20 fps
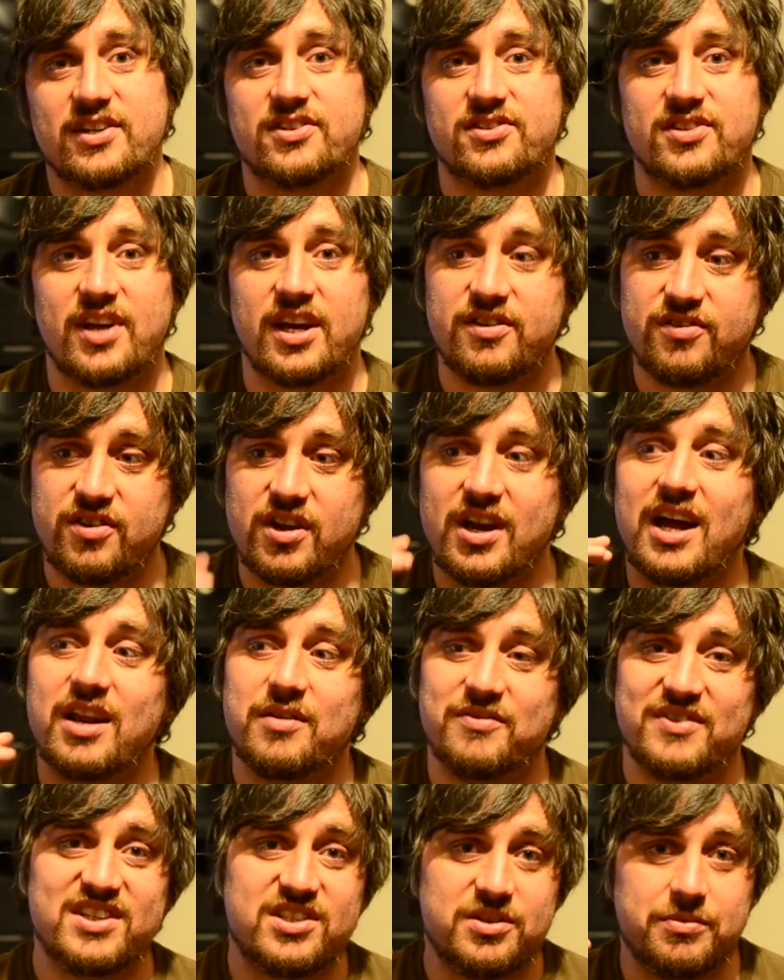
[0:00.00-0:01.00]
as I say, if you're kind
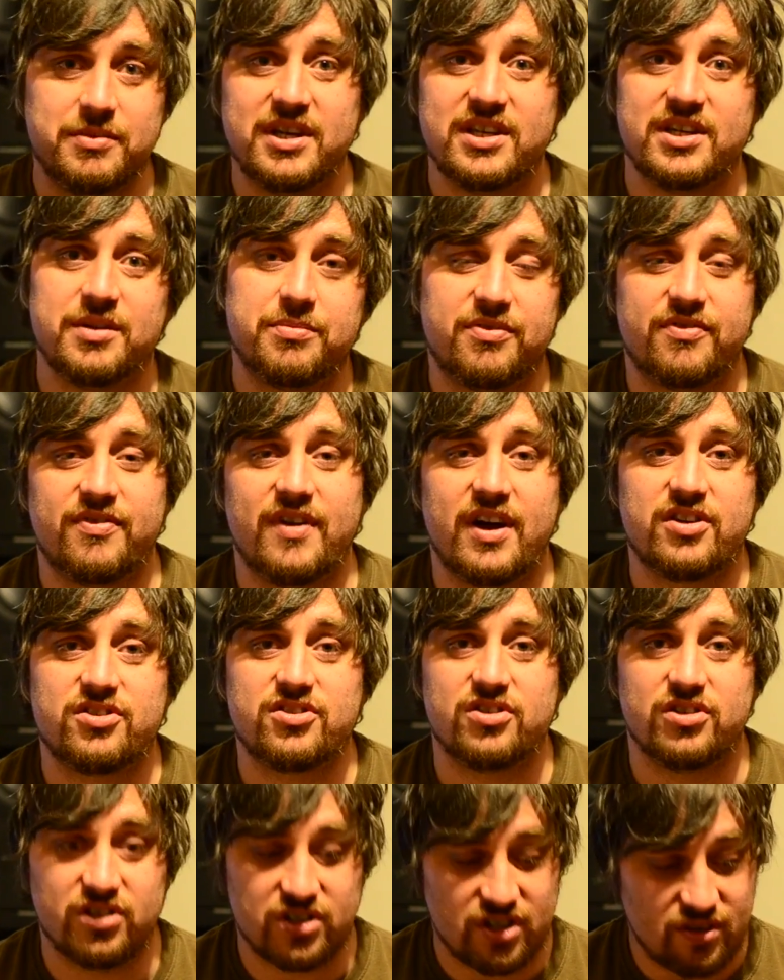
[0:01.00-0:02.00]
of intermediate
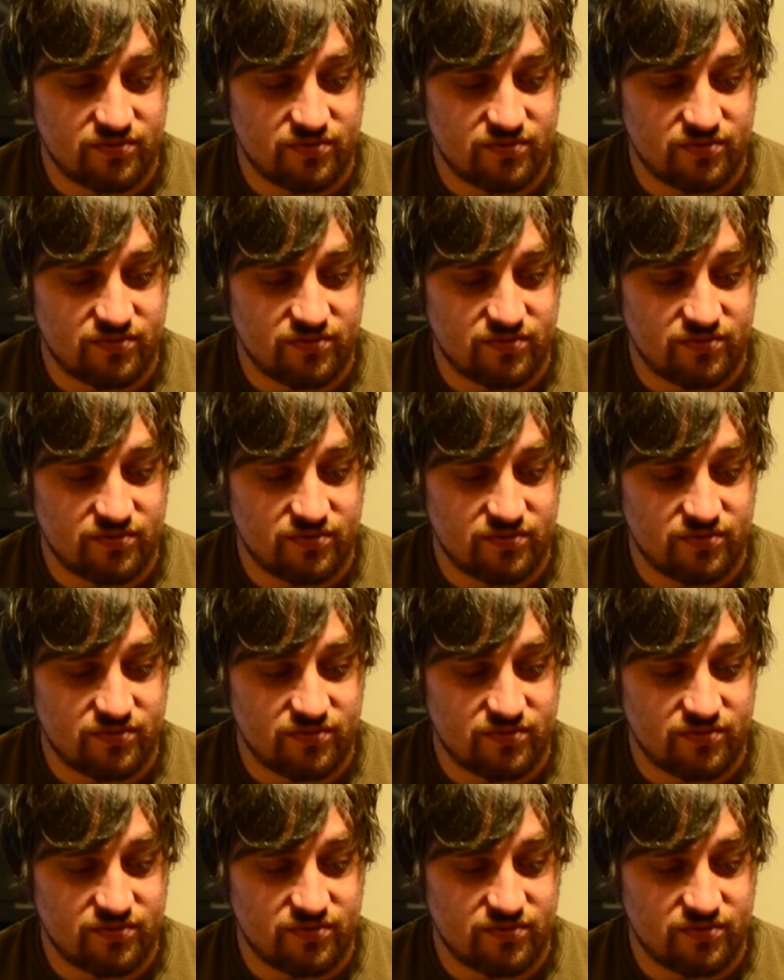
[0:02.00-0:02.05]
professional,